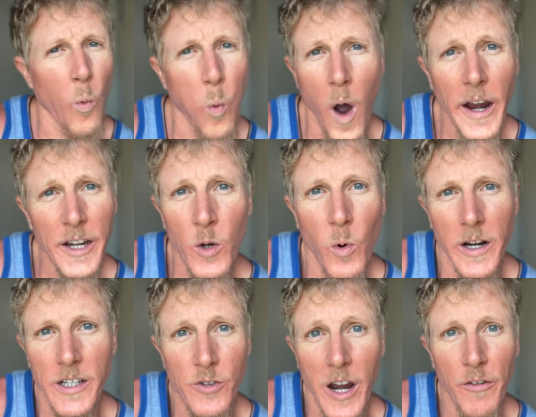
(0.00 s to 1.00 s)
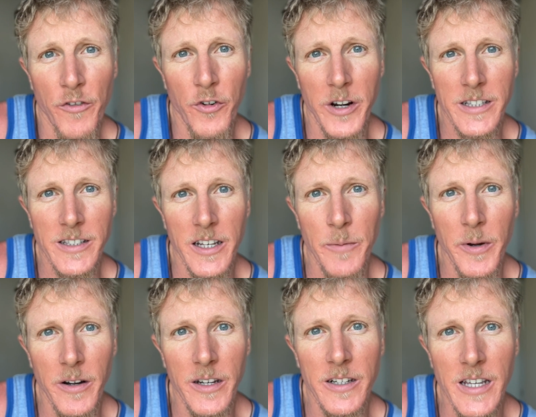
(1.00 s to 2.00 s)
Why do you want to travel for an extended
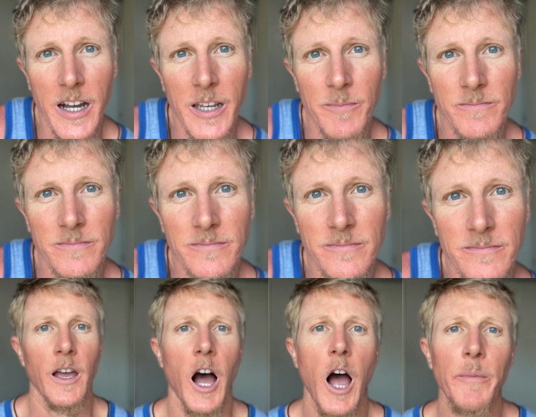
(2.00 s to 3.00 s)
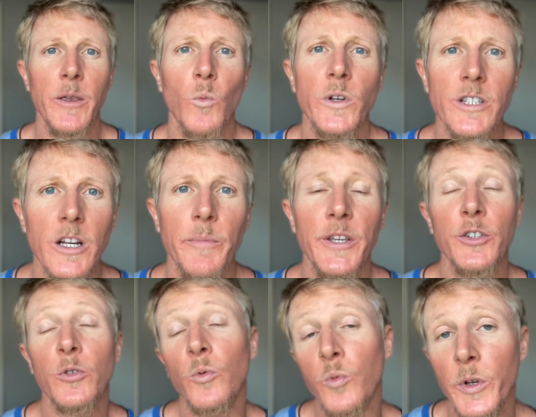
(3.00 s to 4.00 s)
period of time? I mean, what's gonna be
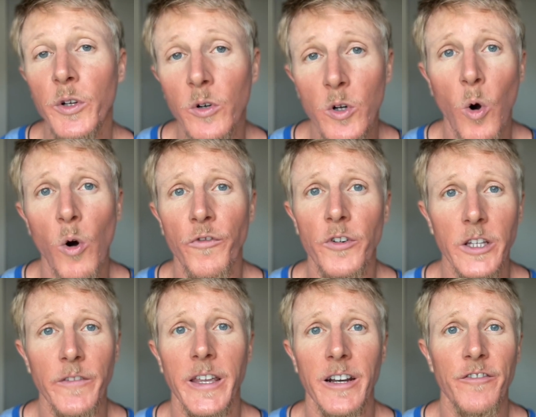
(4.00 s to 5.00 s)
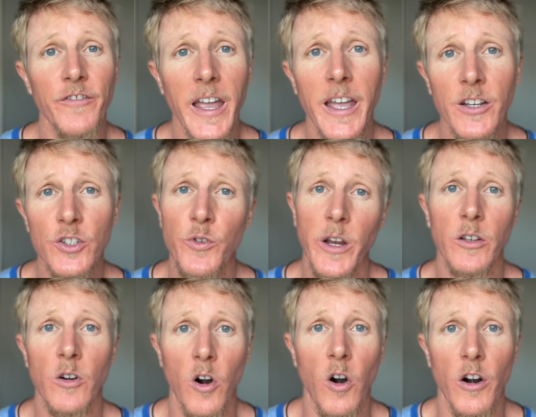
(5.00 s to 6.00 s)
your real goal for living in a van,
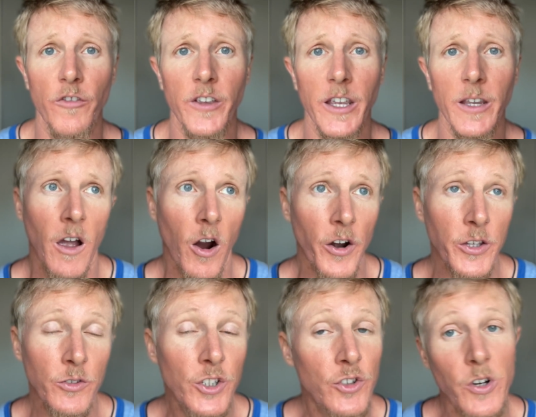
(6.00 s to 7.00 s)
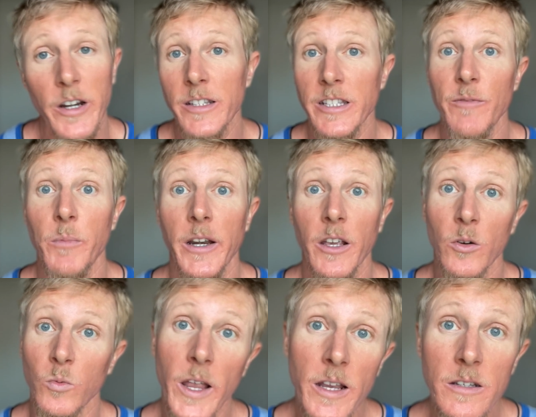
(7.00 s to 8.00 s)
trailer, or RV? Are you just trying to save money
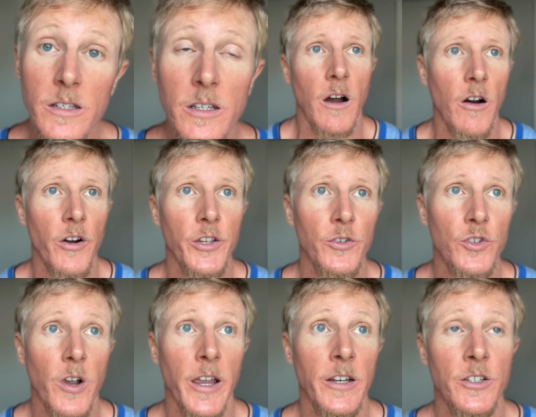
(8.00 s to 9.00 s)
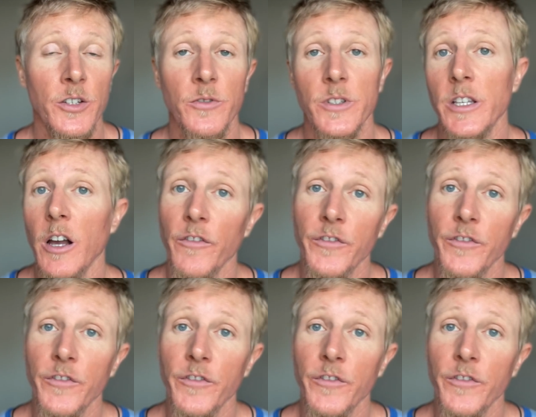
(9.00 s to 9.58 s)
on rent? Are you trying to see all